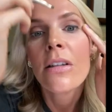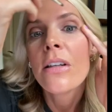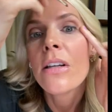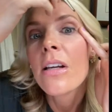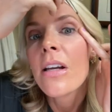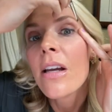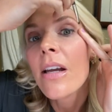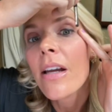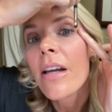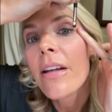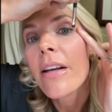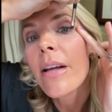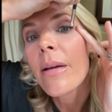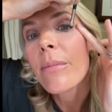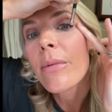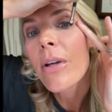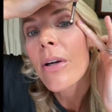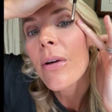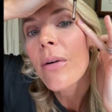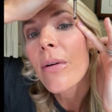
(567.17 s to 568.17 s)
And
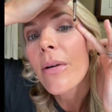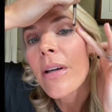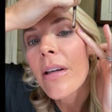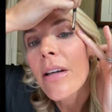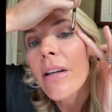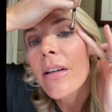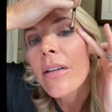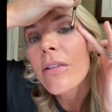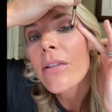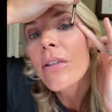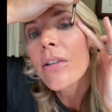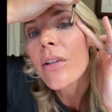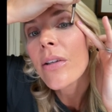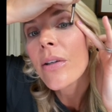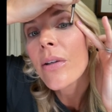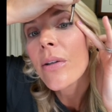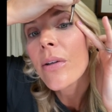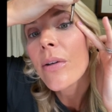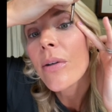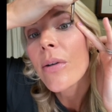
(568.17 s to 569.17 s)
I'm going
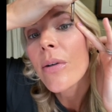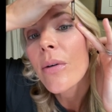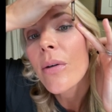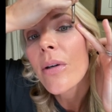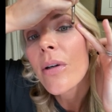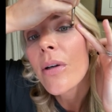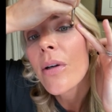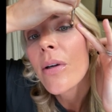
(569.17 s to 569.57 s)
to